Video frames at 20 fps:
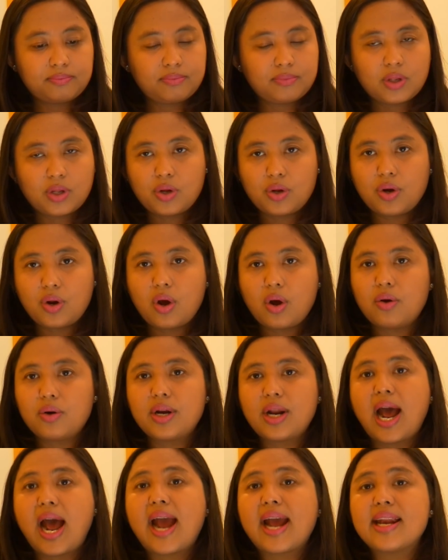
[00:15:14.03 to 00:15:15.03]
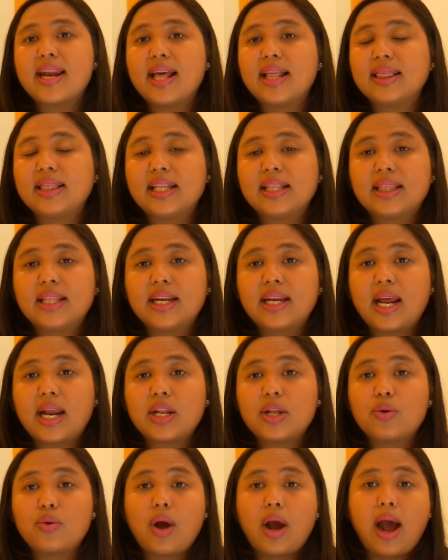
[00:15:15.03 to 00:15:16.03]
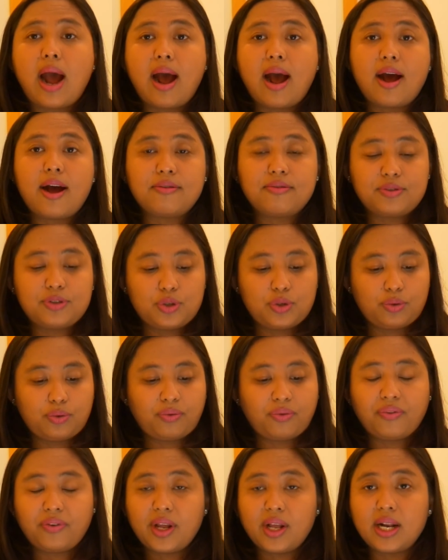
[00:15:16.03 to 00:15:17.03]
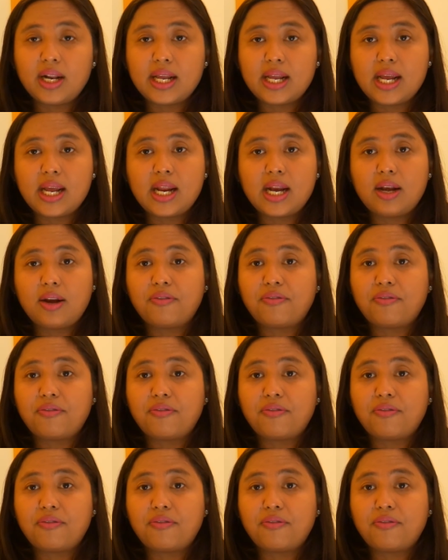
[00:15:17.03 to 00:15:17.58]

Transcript: you know the identity that you have to fill in,